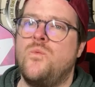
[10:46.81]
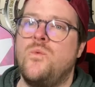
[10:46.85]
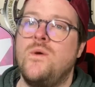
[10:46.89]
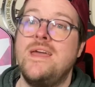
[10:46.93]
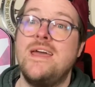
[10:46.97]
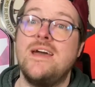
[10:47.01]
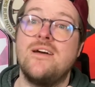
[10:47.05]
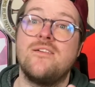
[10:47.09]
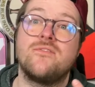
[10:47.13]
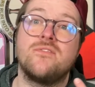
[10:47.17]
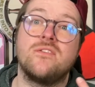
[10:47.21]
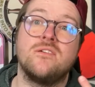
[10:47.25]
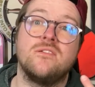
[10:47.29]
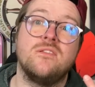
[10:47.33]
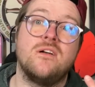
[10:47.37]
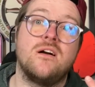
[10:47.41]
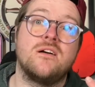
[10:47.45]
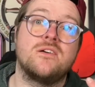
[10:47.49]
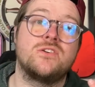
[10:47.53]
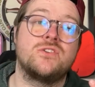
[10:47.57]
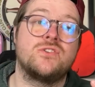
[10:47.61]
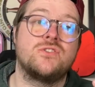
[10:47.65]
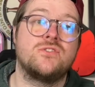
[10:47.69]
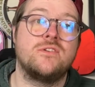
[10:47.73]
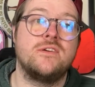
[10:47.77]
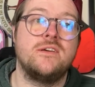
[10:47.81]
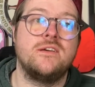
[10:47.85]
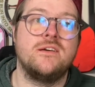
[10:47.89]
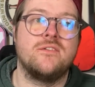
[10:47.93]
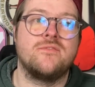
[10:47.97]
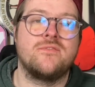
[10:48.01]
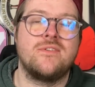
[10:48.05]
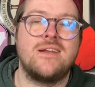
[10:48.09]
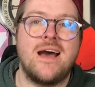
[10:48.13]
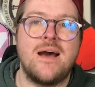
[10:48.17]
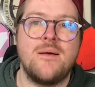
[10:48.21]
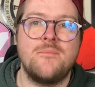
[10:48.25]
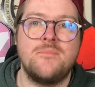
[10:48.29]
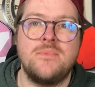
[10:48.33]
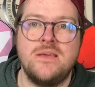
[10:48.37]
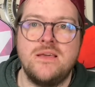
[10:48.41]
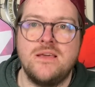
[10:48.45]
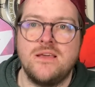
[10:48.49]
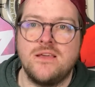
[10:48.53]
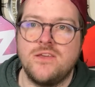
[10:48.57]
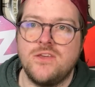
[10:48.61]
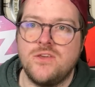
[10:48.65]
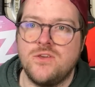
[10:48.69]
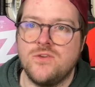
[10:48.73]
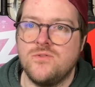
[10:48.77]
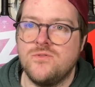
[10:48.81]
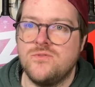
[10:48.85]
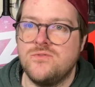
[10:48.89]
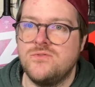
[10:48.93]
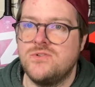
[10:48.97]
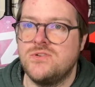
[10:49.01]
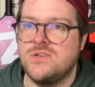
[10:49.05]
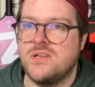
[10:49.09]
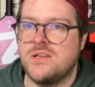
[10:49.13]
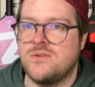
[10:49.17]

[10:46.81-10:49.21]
we have the luxury of not being huge.